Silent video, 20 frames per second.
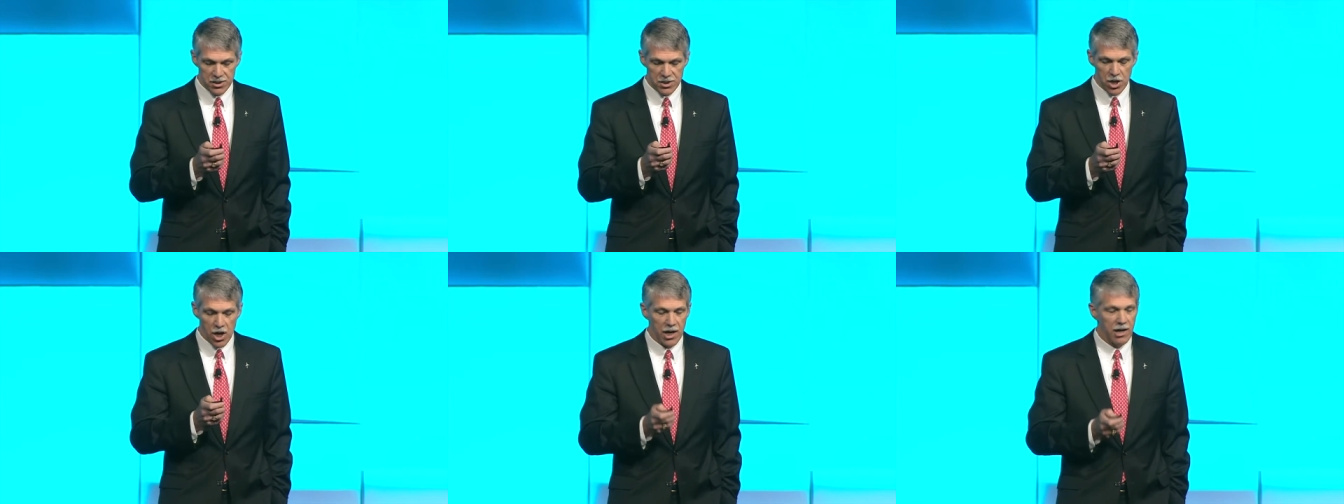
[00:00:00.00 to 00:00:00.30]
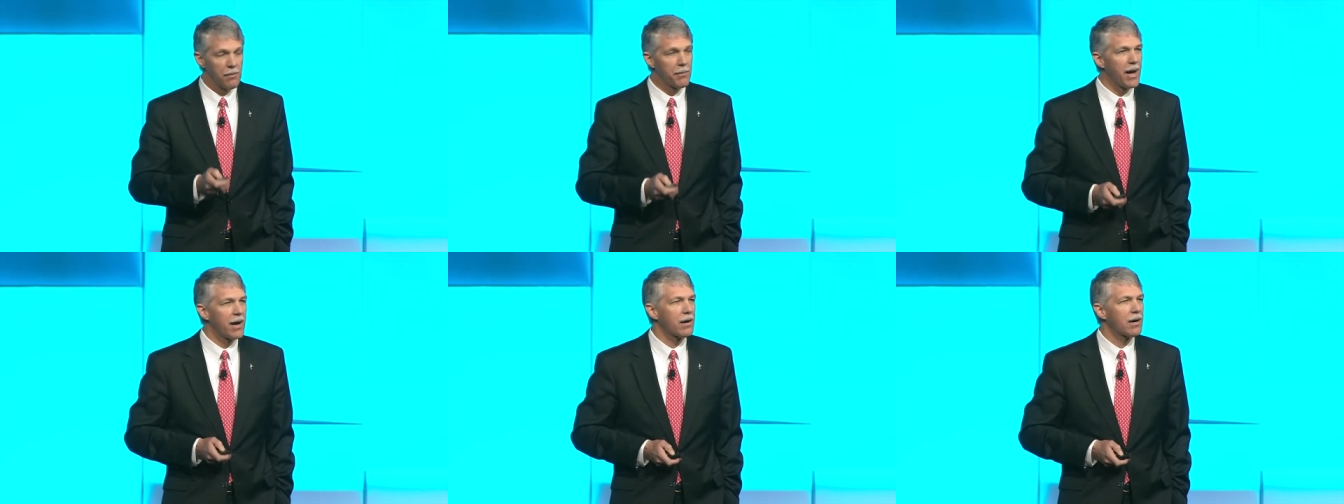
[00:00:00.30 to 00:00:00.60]
talk
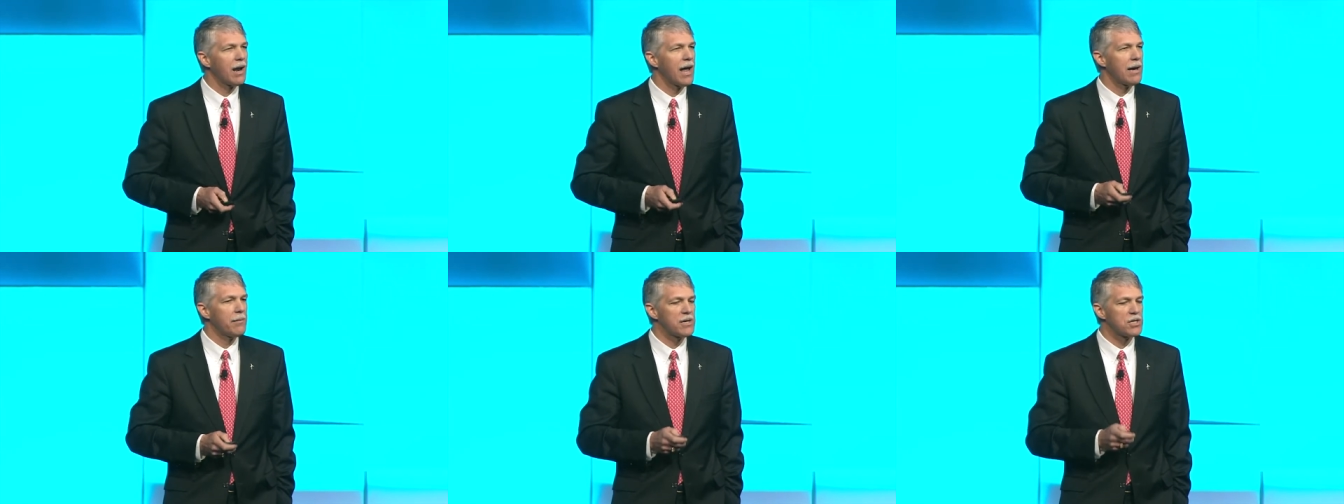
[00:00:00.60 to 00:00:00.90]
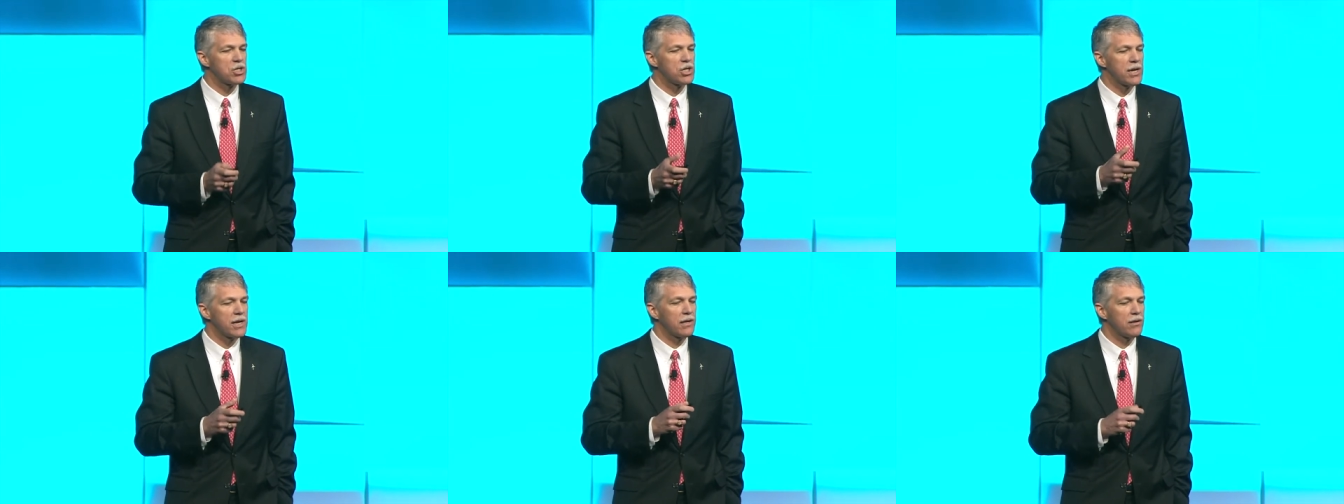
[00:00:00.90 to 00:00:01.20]
about climate
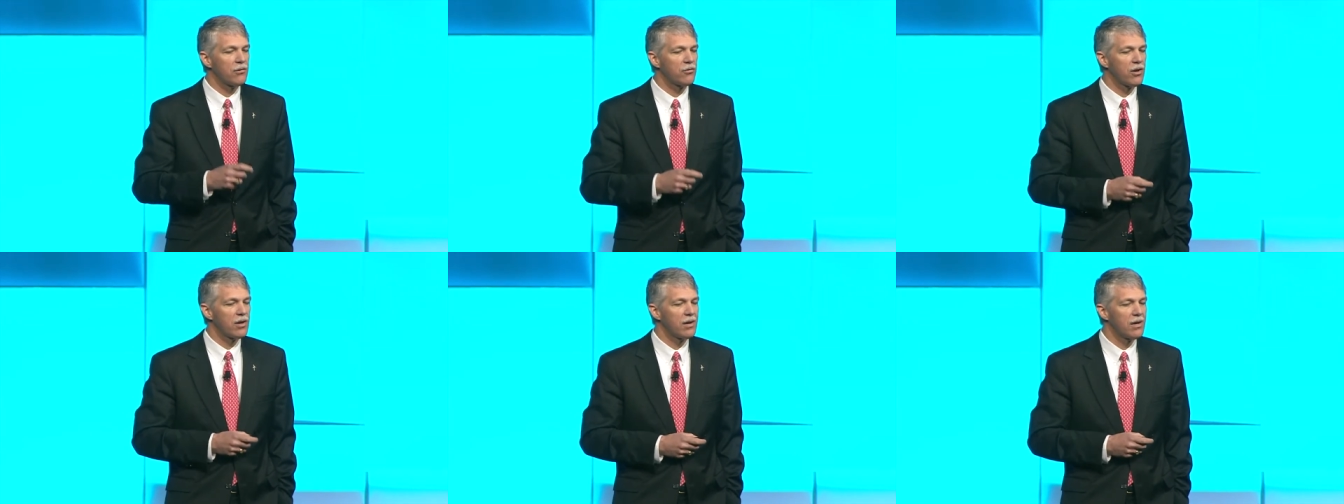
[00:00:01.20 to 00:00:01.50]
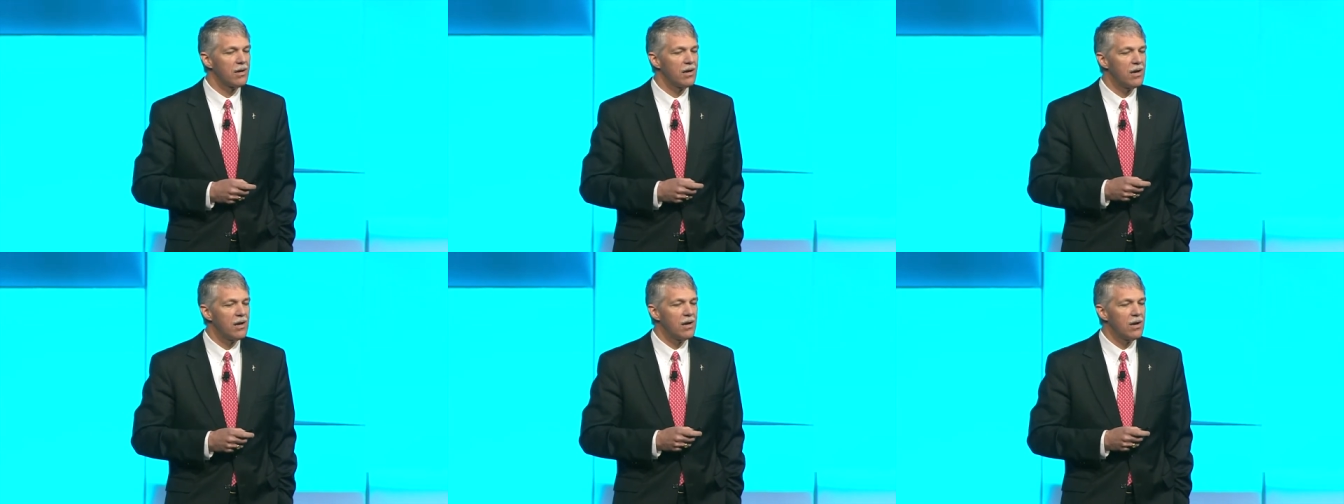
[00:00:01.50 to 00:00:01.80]
change,
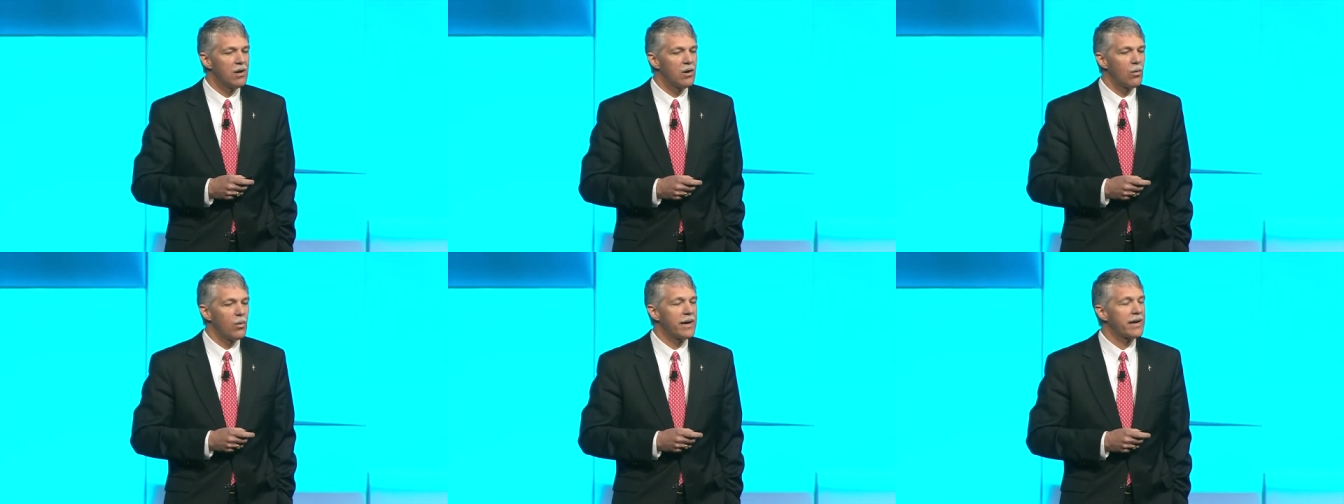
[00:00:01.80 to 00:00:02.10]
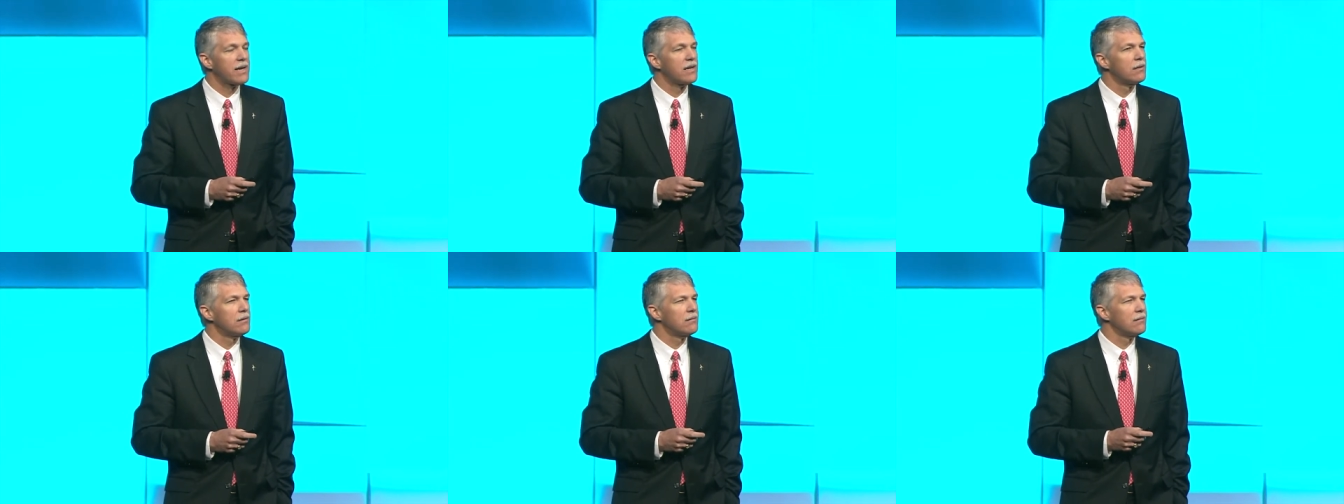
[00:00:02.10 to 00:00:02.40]
we
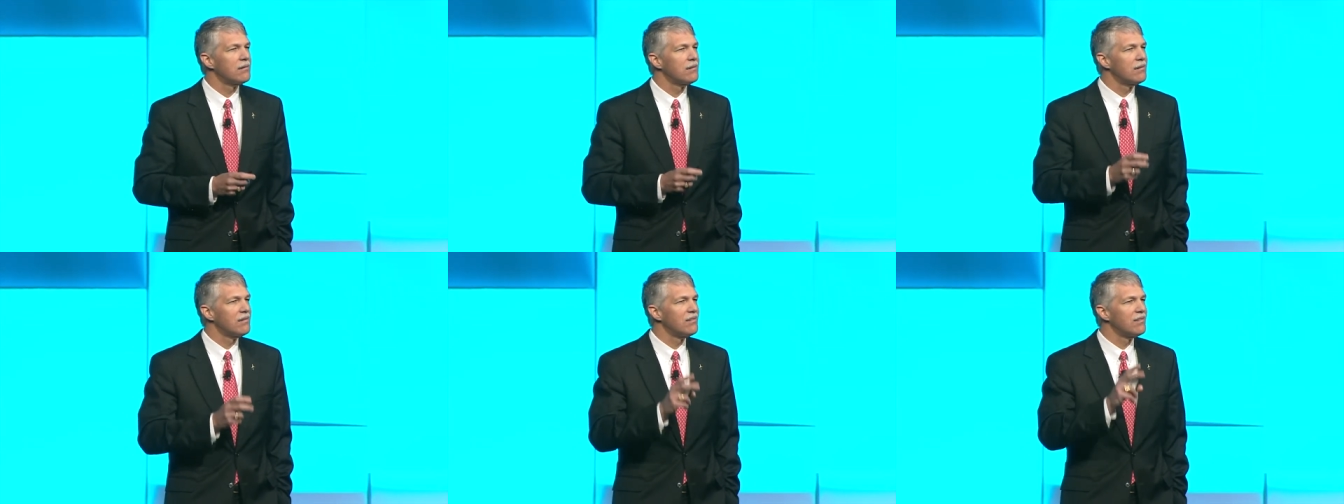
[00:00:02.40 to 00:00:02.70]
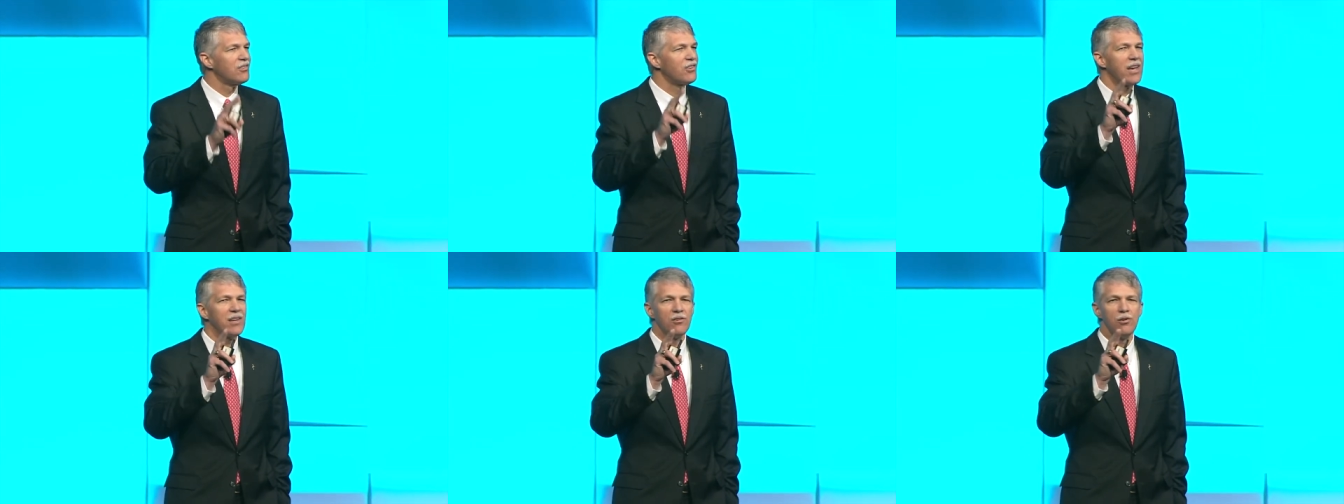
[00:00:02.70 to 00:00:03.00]
can
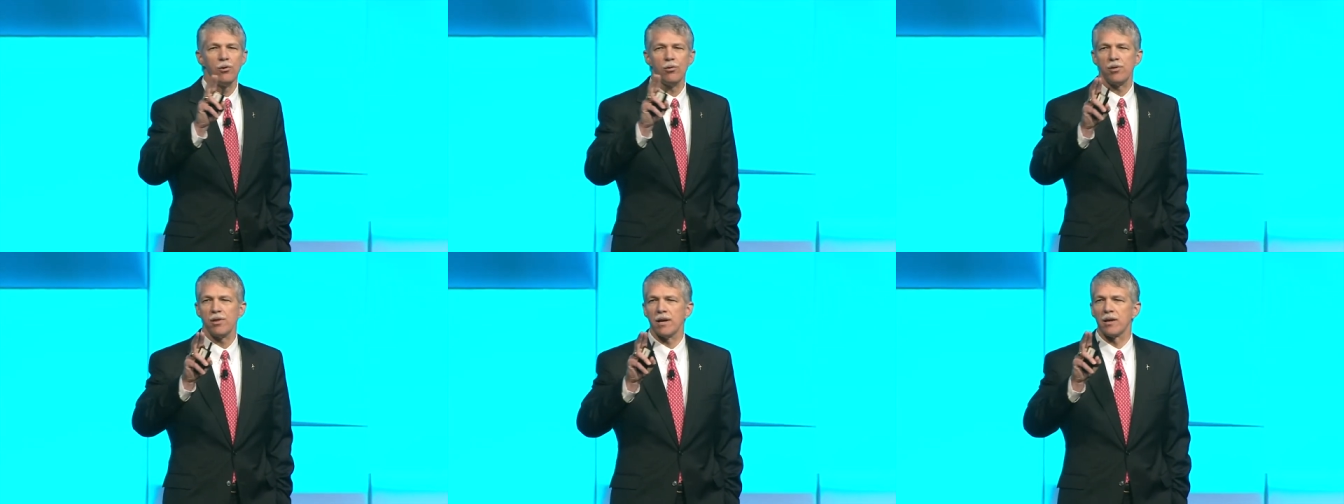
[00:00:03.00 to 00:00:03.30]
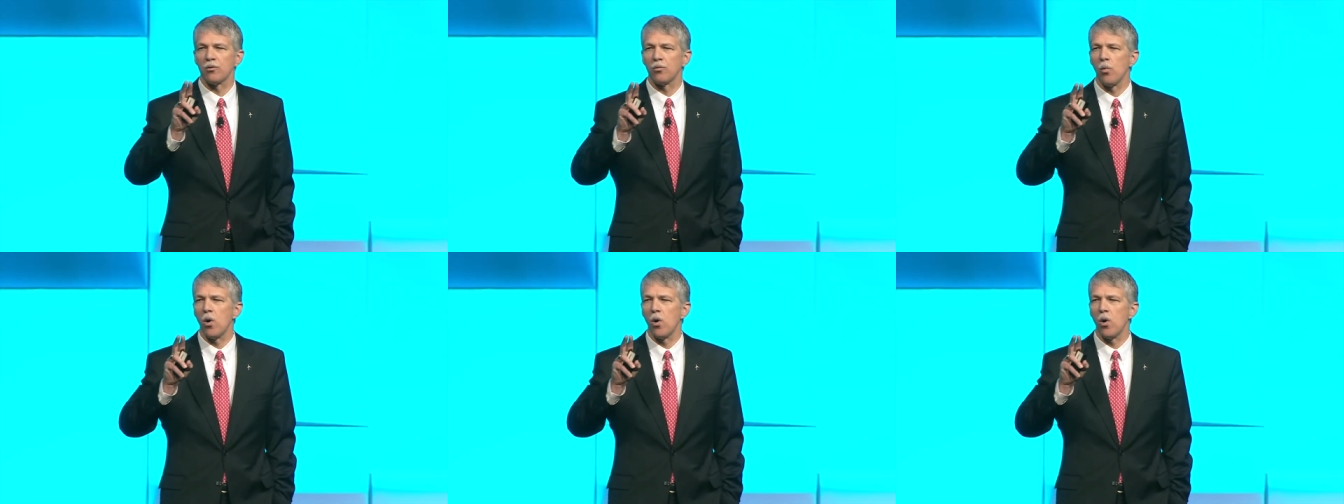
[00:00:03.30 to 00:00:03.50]
say two things.